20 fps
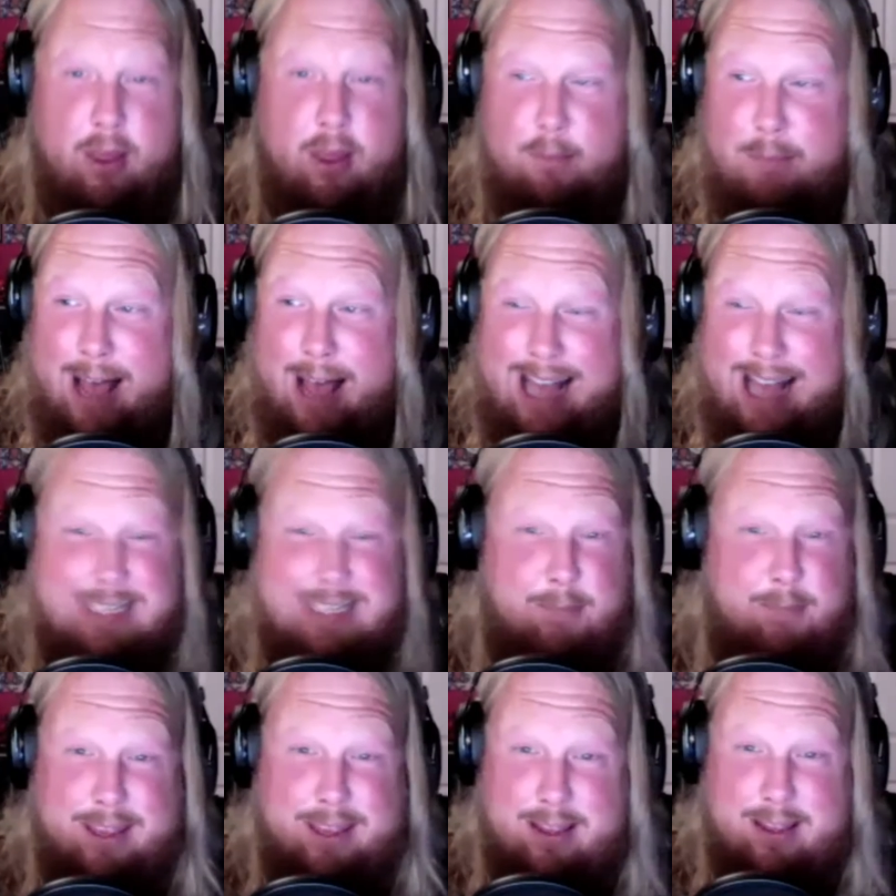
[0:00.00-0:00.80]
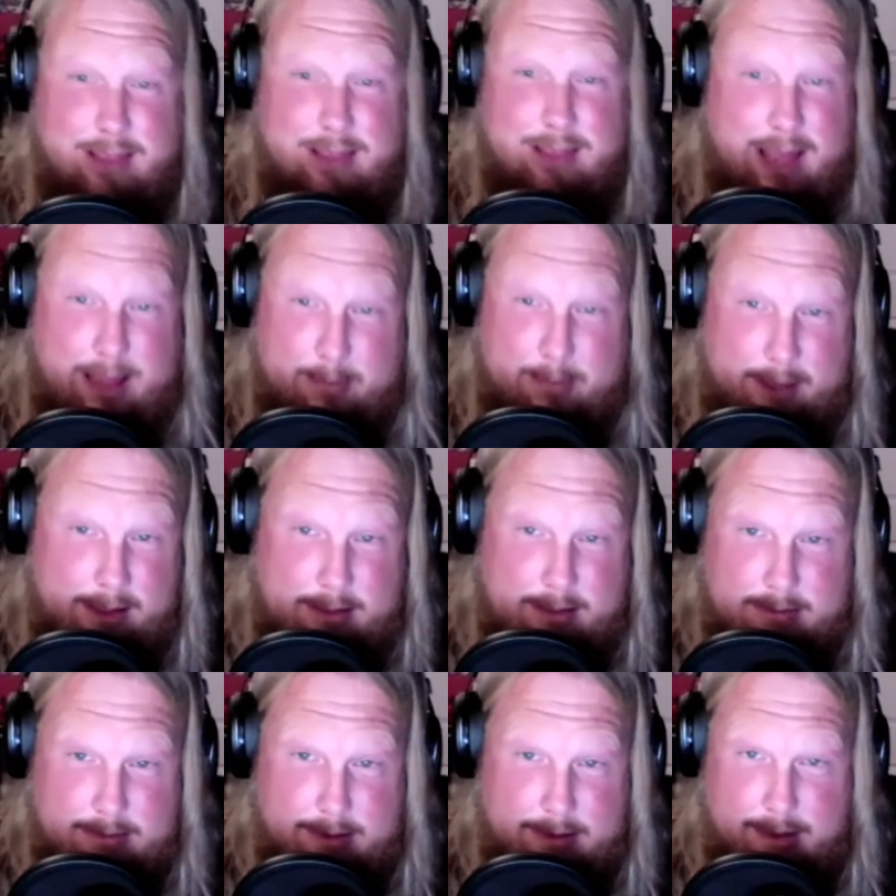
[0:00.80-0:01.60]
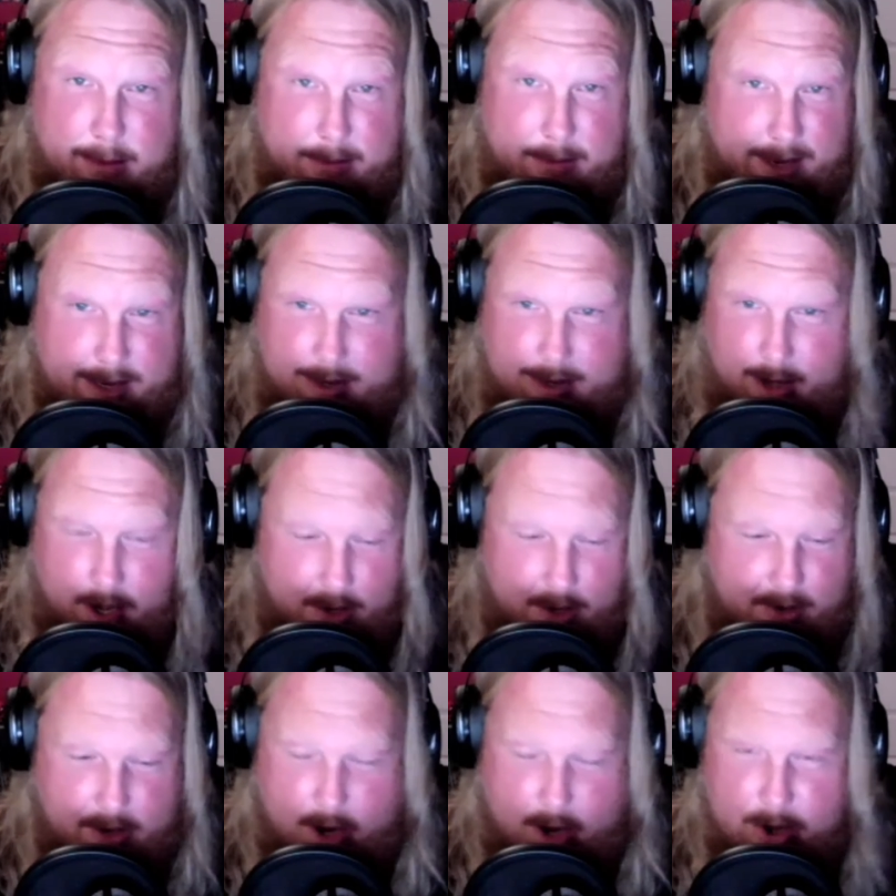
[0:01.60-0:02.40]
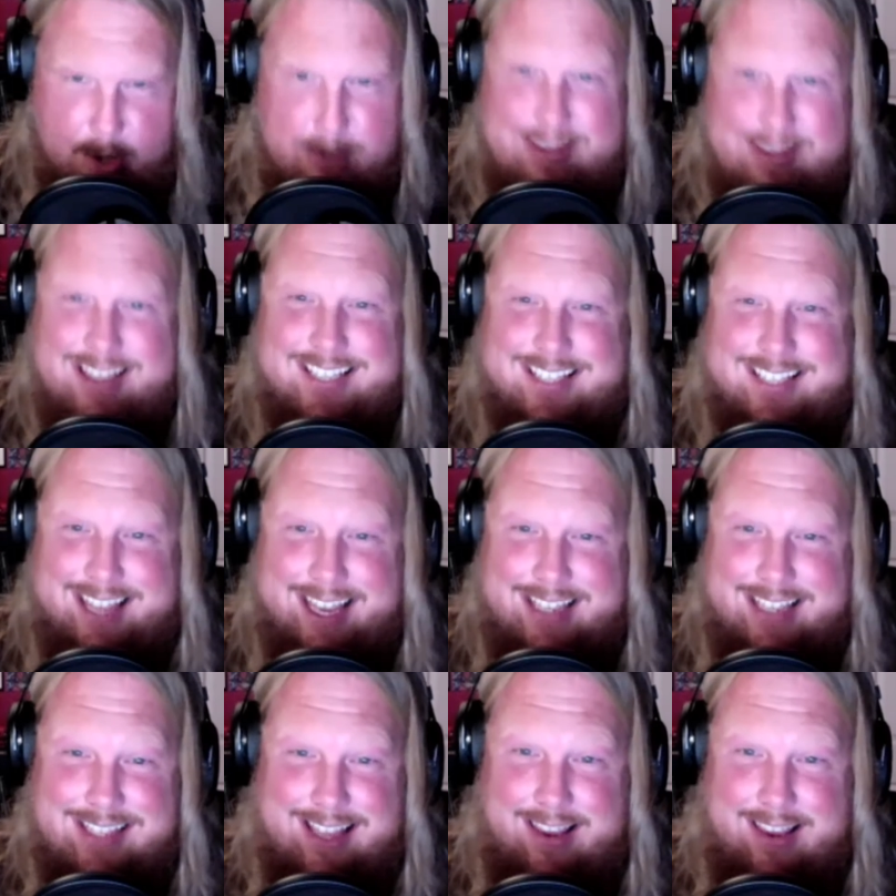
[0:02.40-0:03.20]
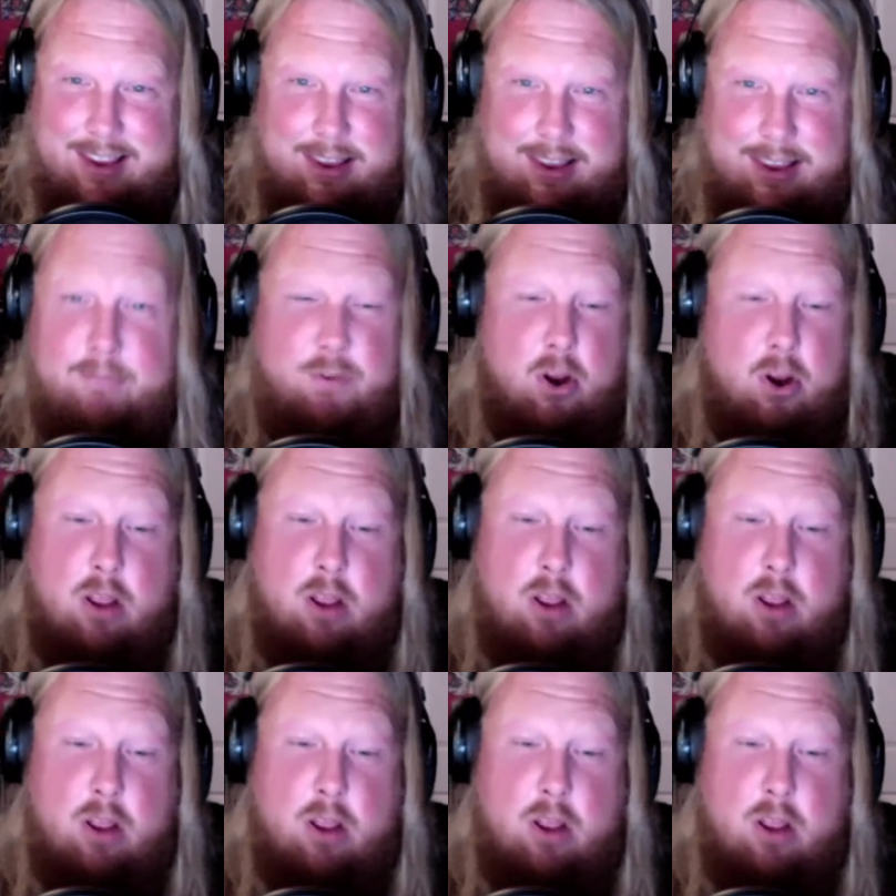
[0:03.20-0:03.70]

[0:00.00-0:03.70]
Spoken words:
Possibly a llama? I mean, are you these things that if you're